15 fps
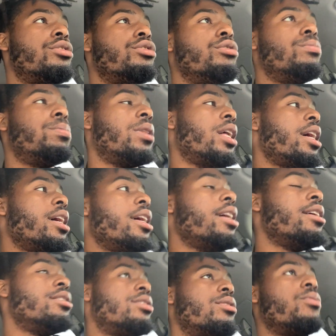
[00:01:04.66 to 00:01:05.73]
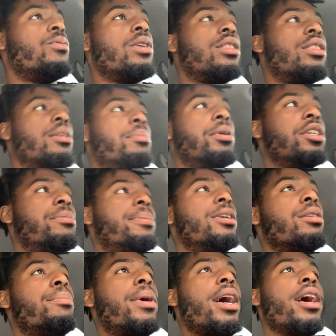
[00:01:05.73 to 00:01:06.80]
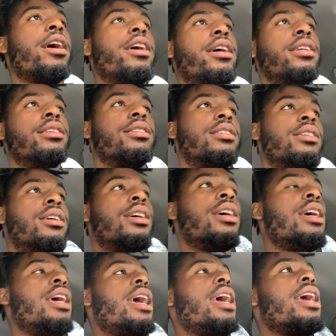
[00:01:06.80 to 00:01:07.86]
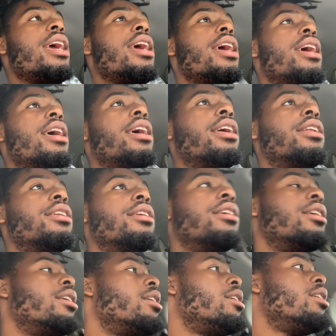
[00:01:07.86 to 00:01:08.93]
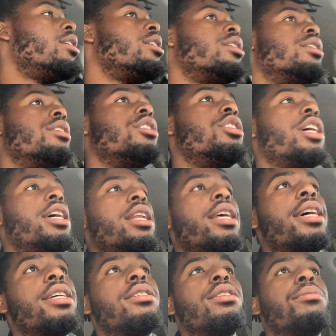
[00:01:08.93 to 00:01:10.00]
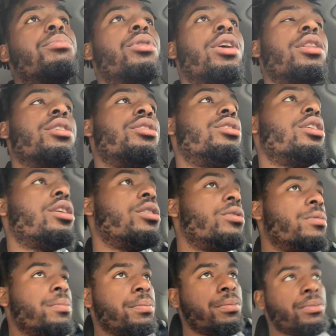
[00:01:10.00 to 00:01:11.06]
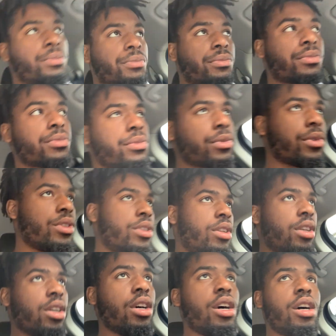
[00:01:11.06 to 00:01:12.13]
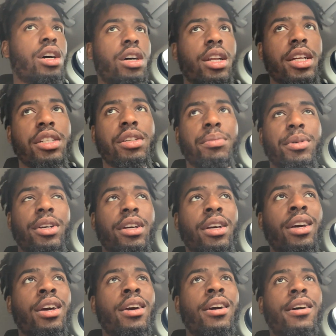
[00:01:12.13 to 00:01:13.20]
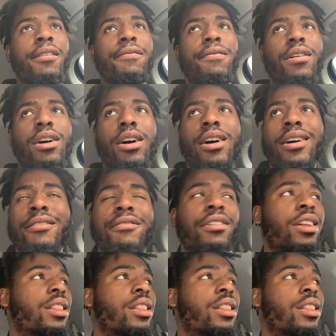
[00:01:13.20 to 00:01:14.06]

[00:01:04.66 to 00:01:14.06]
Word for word: who plays with the Pittsburgh Pirates, and J-Dad's little brother. So this should be fun. From the